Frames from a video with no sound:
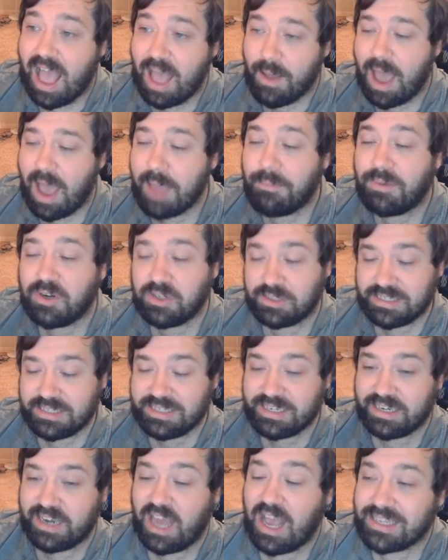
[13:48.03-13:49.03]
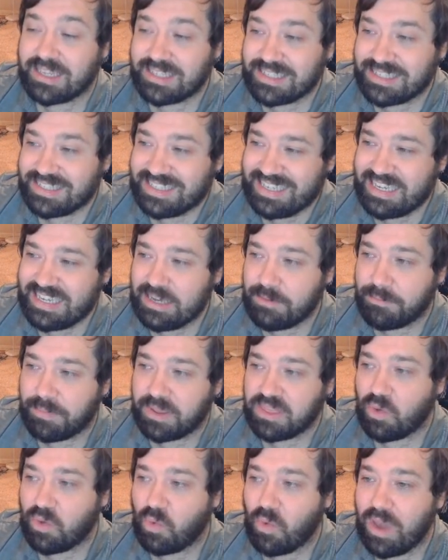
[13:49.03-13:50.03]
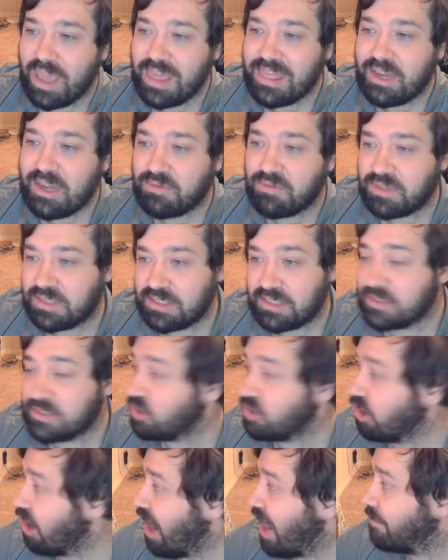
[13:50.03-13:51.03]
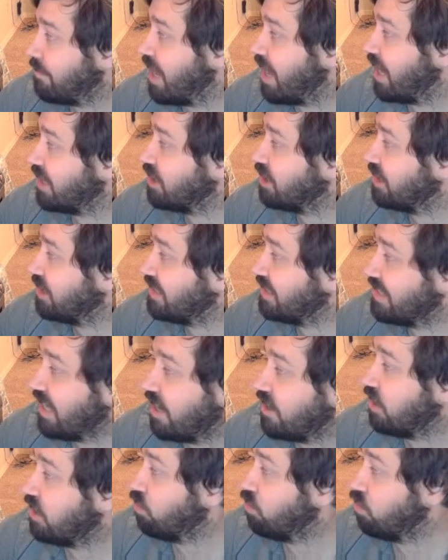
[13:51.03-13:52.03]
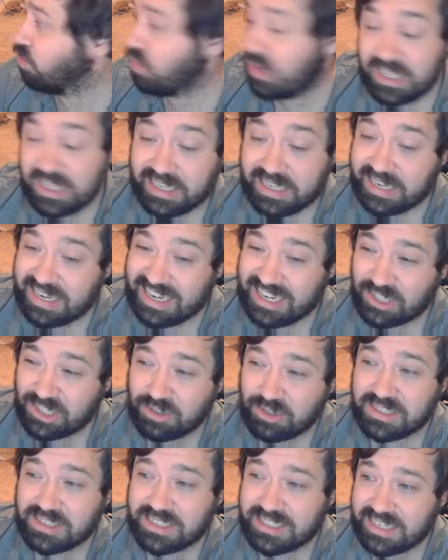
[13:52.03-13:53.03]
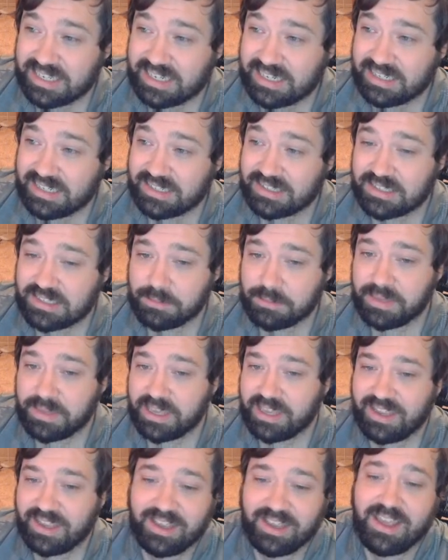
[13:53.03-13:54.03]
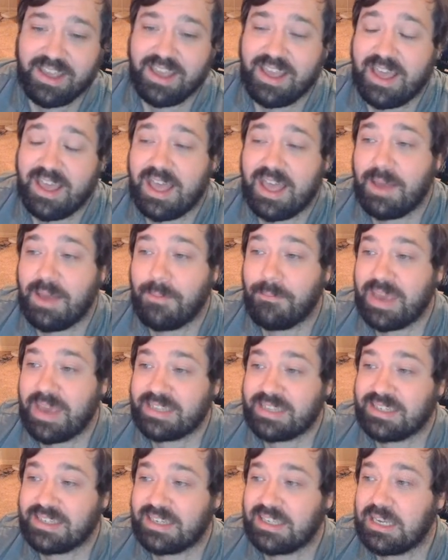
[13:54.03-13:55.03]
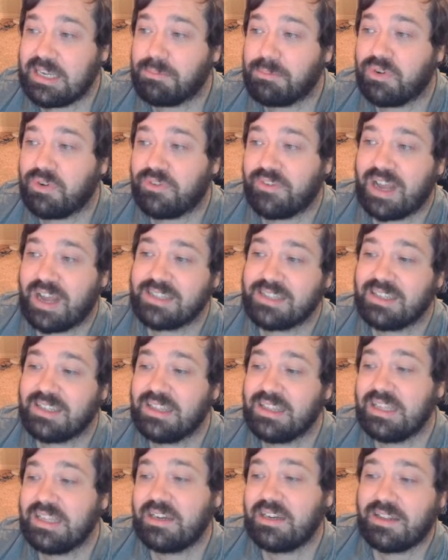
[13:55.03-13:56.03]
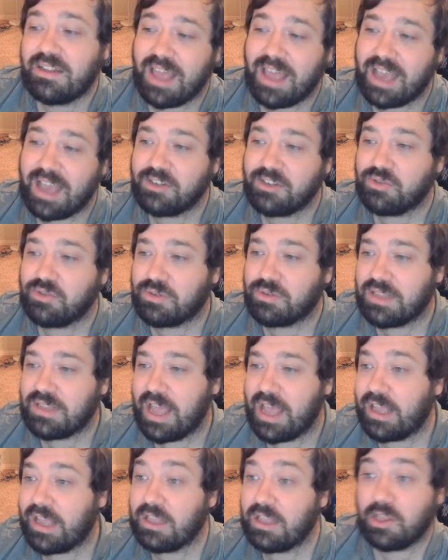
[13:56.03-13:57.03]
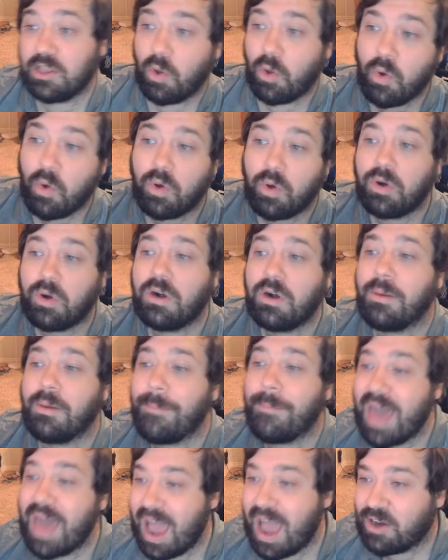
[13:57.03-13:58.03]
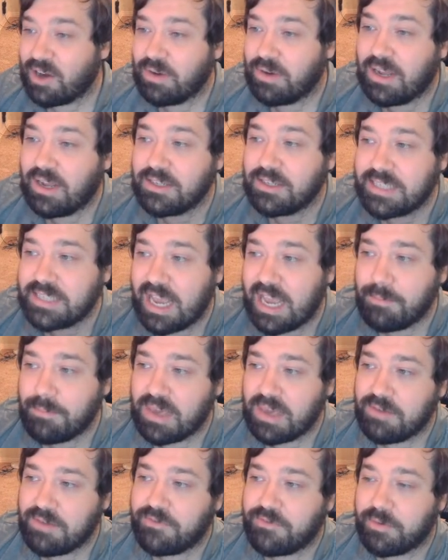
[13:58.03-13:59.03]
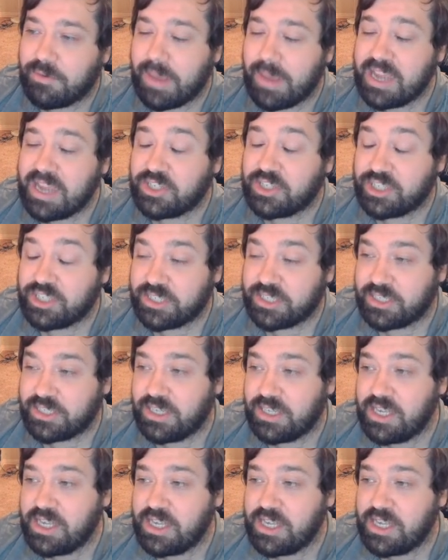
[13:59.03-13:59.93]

I personally did not see it, but the way that it was described actually sounded really interesting to me. Basically, it provides a little extra lore or background type information